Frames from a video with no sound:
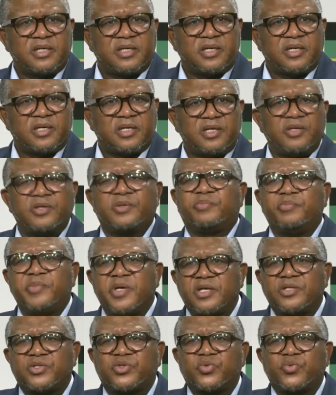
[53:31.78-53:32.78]
It
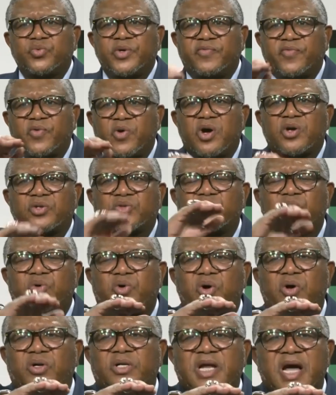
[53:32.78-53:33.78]
means we've got to
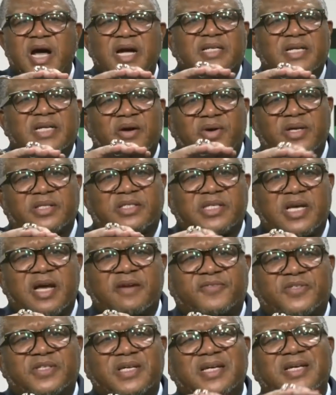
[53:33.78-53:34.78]
conduct
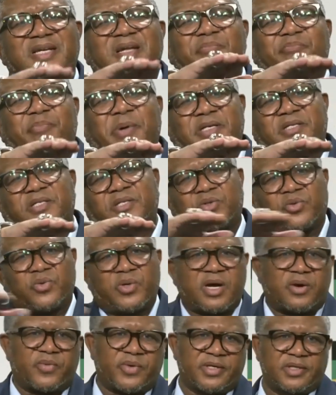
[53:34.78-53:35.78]
ourselves in a
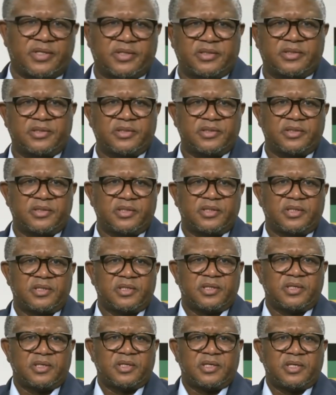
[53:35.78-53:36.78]
particular way.
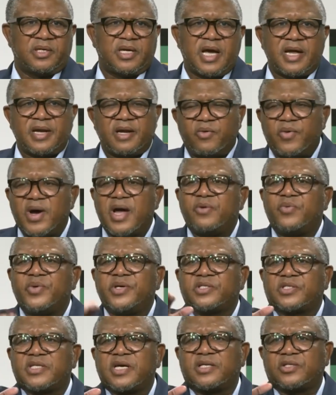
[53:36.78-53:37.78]
And when we
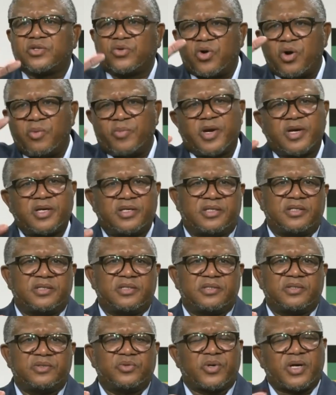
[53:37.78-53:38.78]
said,
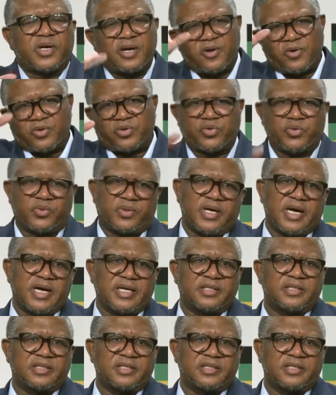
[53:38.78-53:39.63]
comrade, you cannot do that.